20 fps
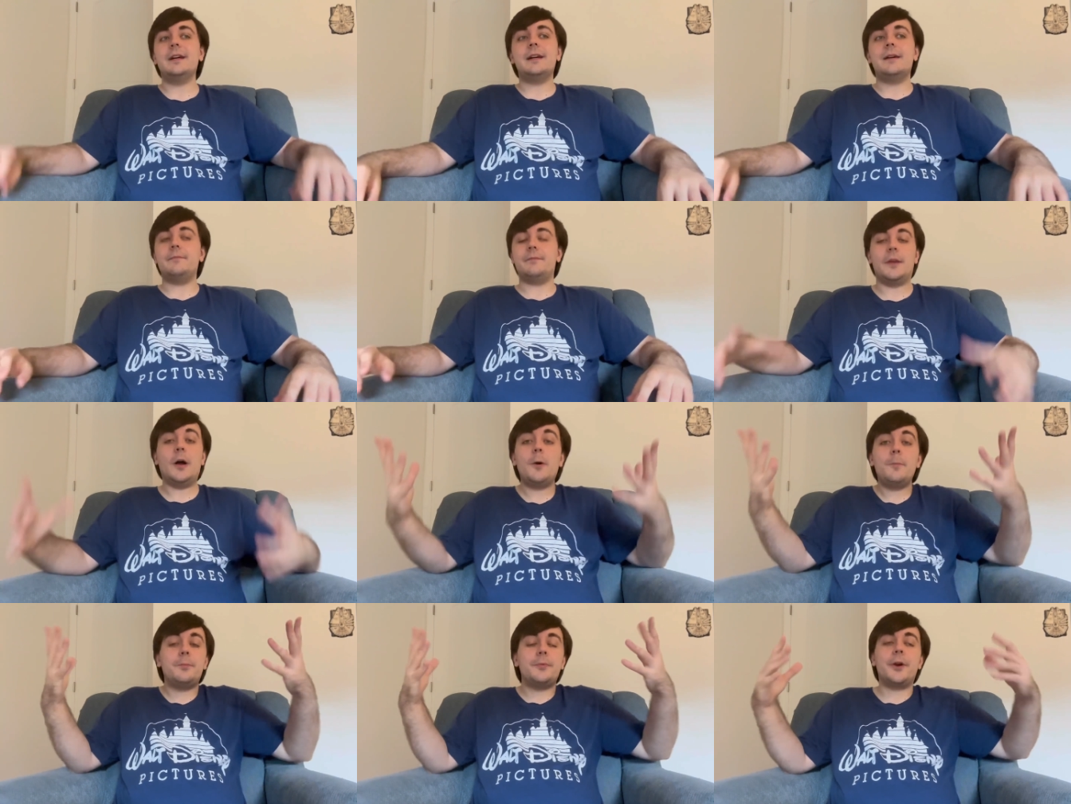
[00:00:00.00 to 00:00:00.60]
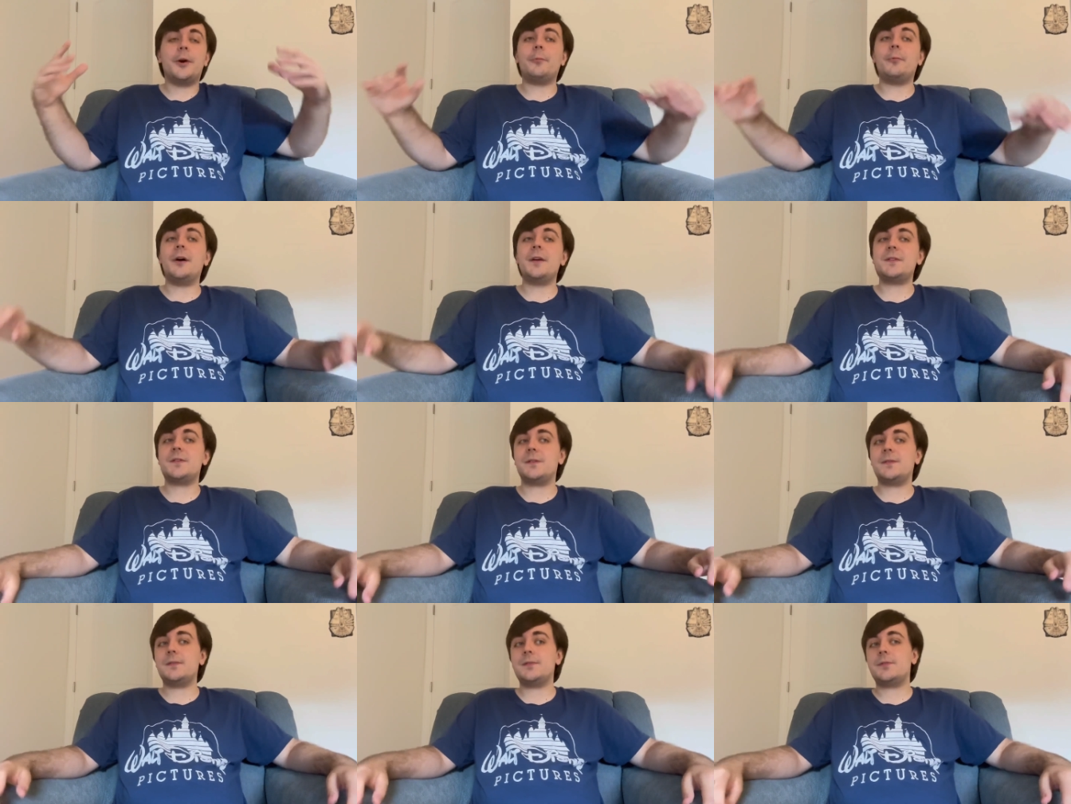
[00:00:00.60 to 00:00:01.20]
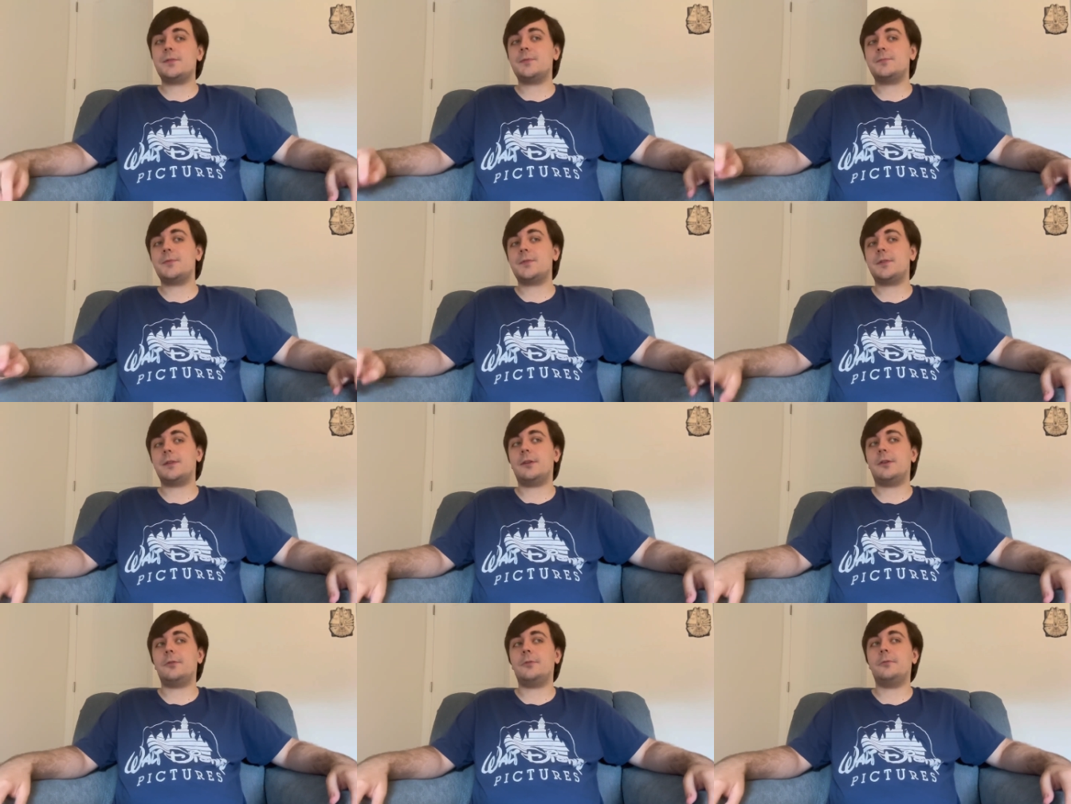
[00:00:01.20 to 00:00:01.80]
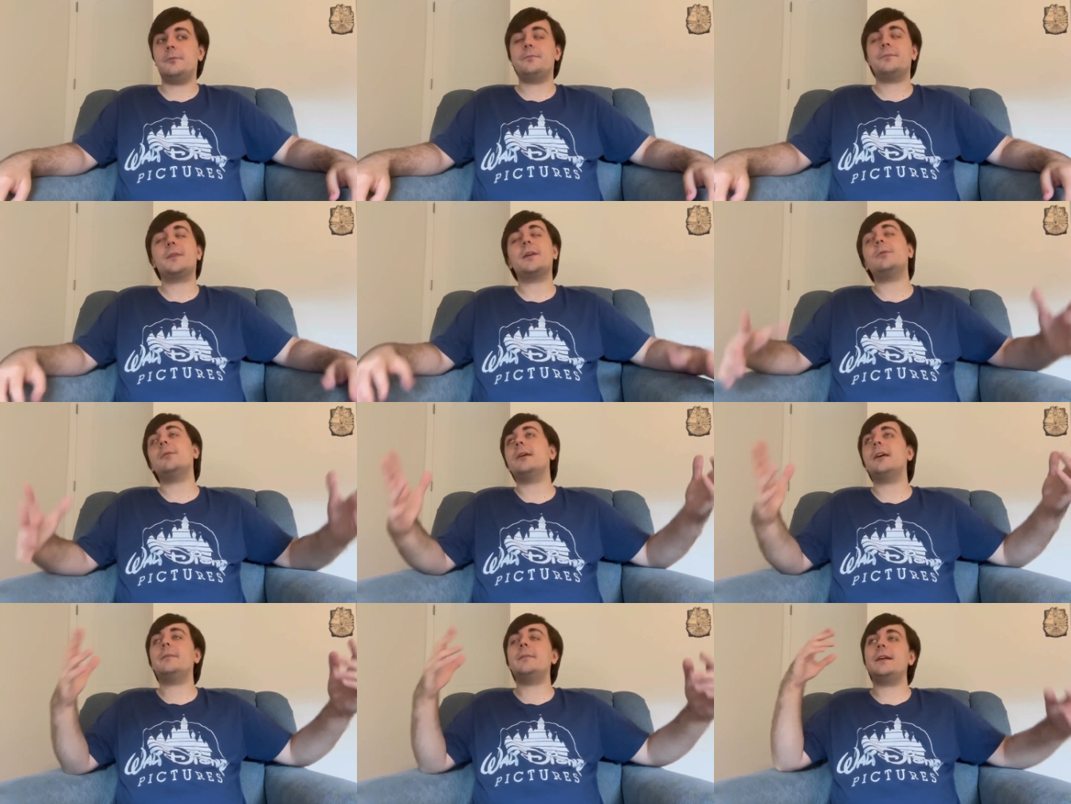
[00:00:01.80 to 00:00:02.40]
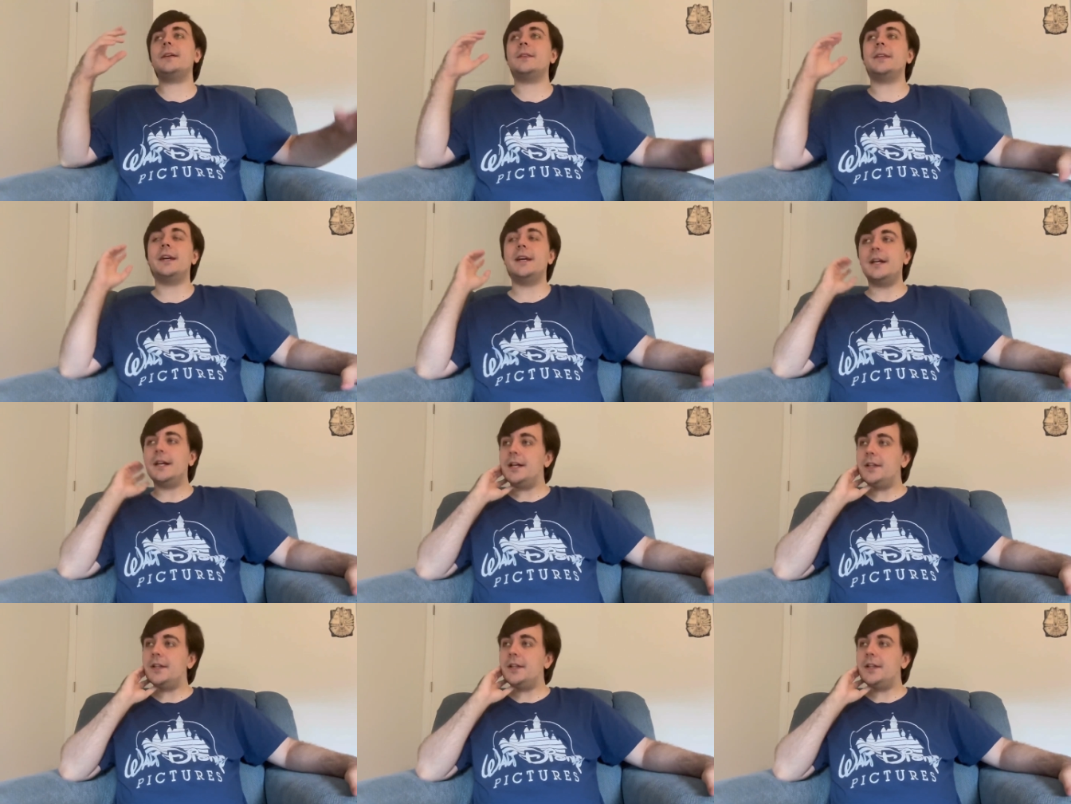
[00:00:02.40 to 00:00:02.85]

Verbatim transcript: nope, there wasn't. So well, I mean,